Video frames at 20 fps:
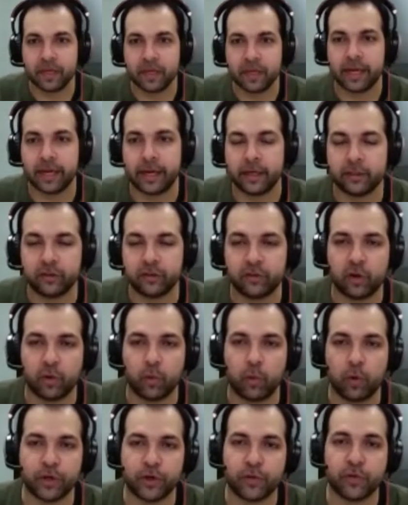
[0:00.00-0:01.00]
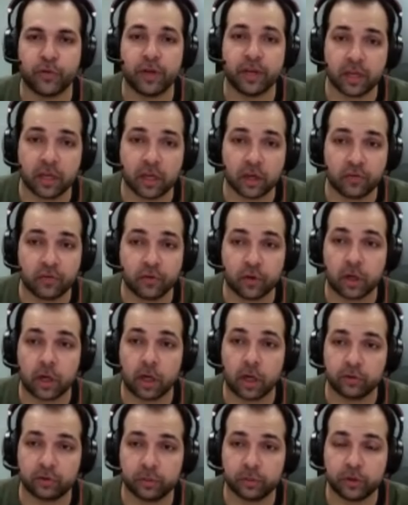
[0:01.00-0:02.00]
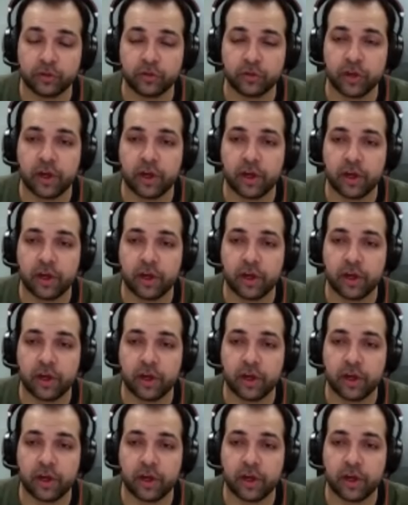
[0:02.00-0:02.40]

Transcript: is that when you're thinking of your customers,